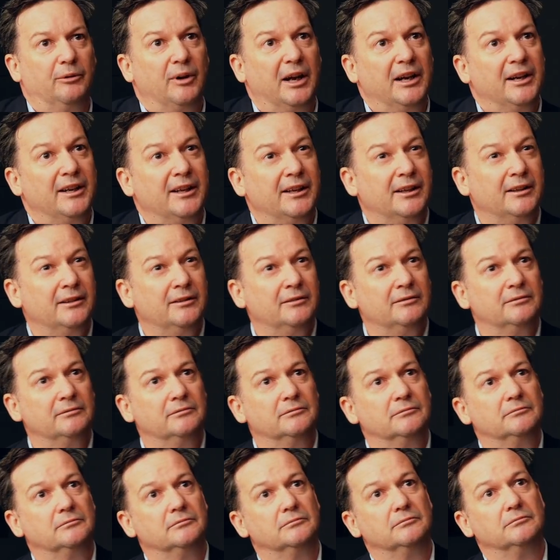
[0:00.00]

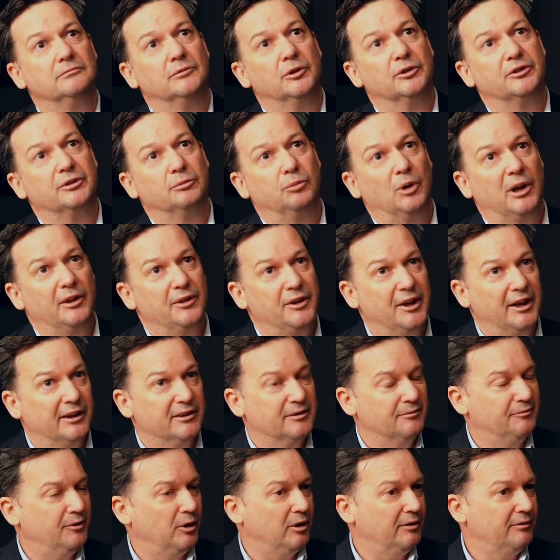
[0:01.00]
running
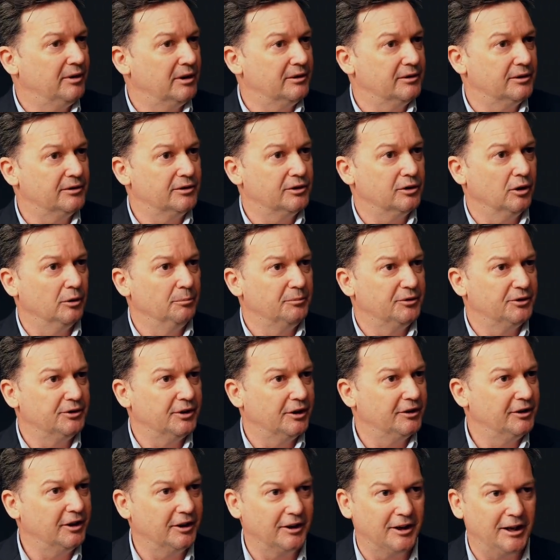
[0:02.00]
1,500 jobs,
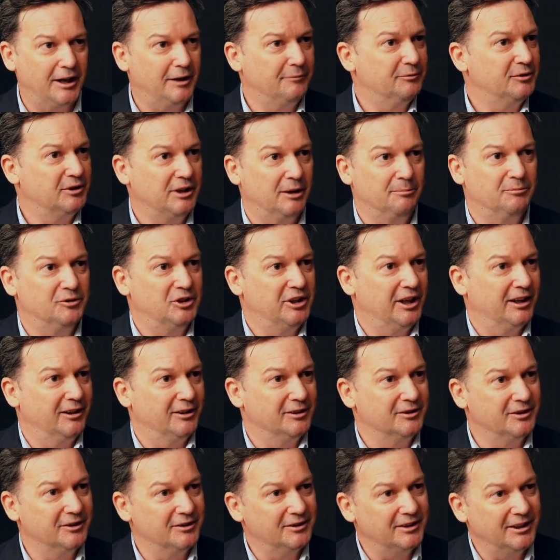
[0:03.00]
so you're going to have some
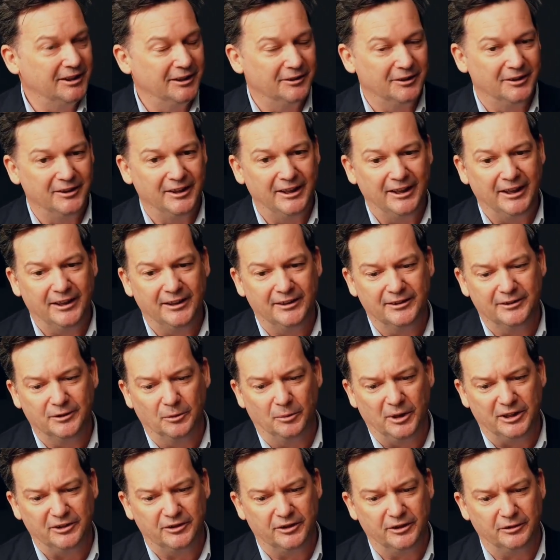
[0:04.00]
challenges here and there. It's
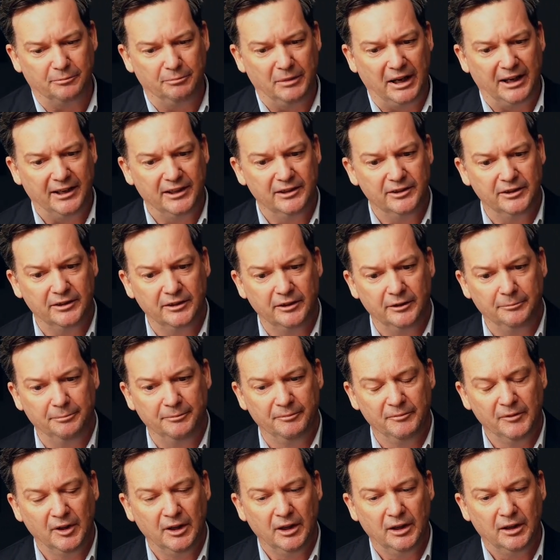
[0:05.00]
always just managing
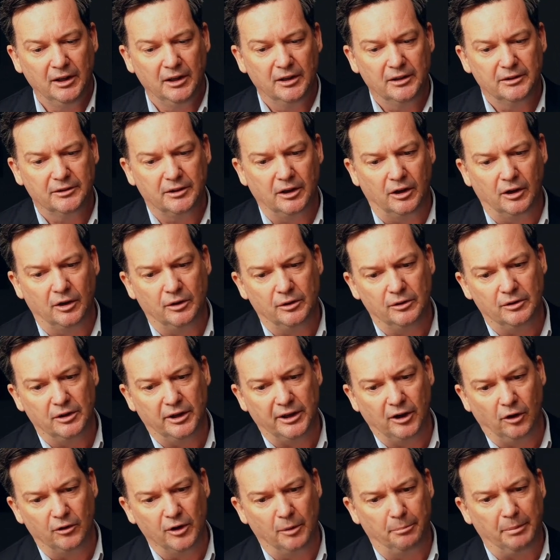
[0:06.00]
them. So
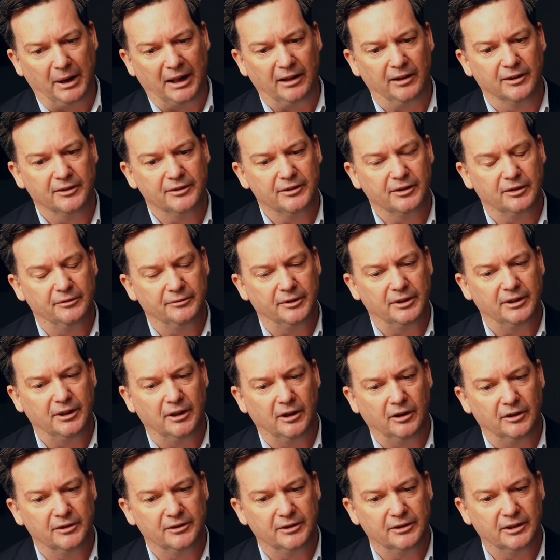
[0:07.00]
on the balance of it,
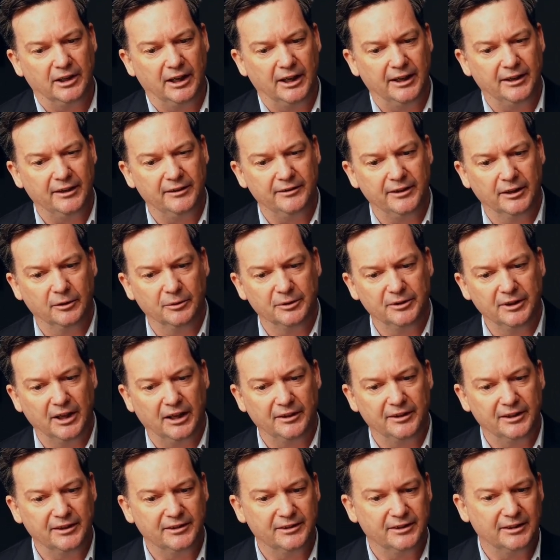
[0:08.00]
I'd say there was
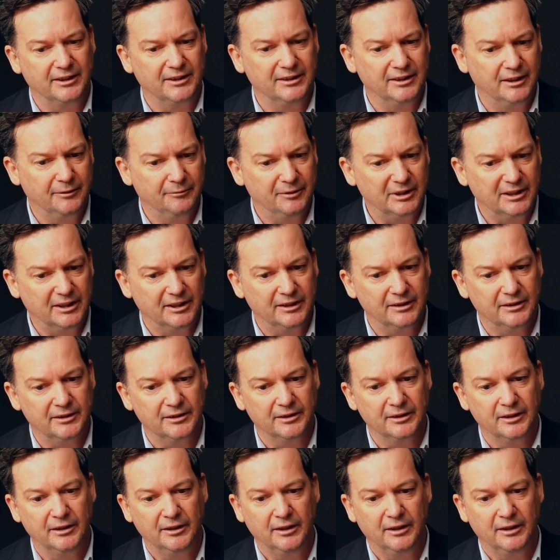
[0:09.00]
nothing significant